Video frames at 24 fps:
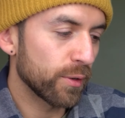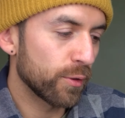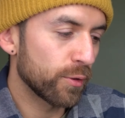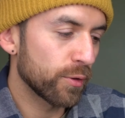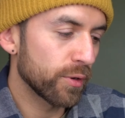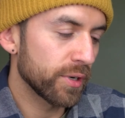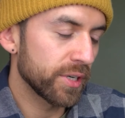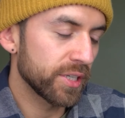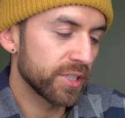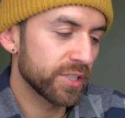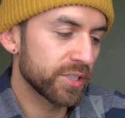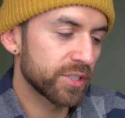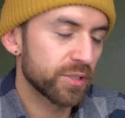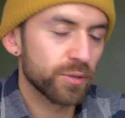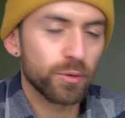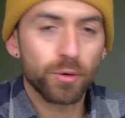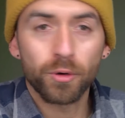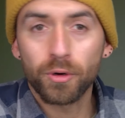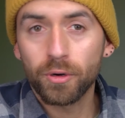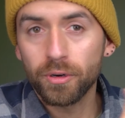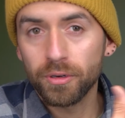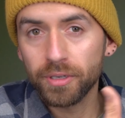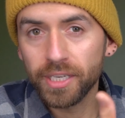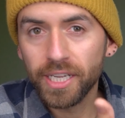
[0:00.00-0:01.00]
orange
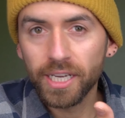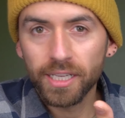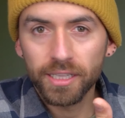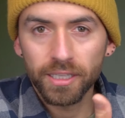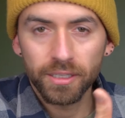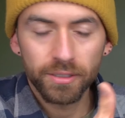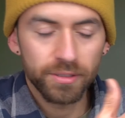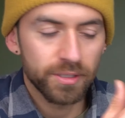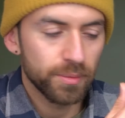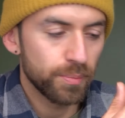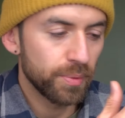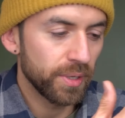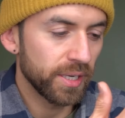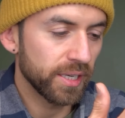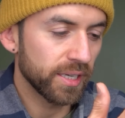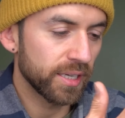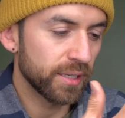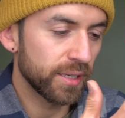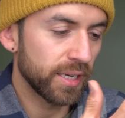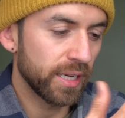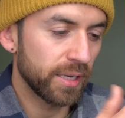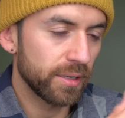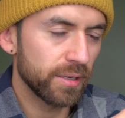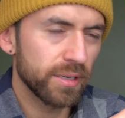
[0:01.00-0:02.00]
or yellow, depending
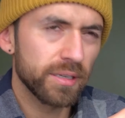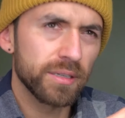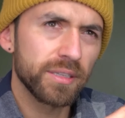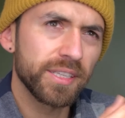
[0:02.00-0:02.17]
on how,